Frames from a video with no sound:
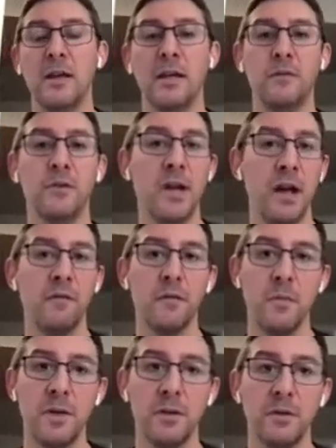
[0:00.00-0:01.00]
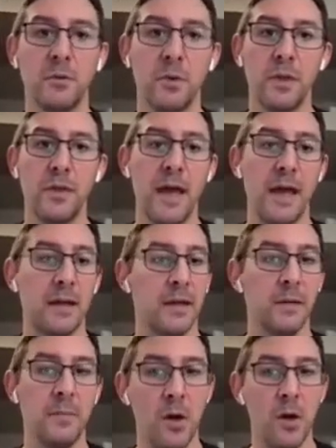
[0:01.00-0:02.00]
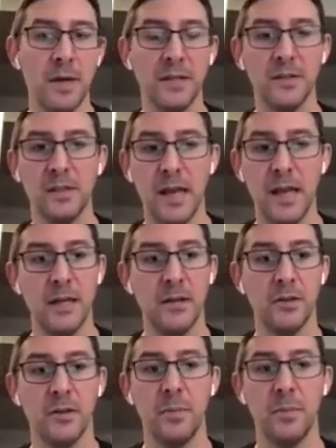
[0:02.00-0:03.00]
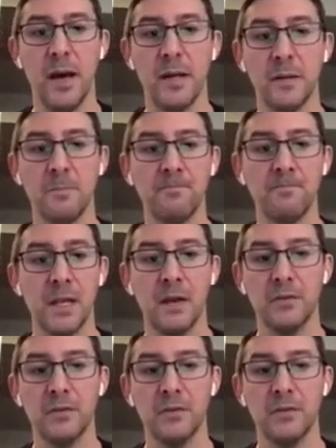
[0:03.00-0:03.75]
If you're not familiar with that, on my slide here at the bottom,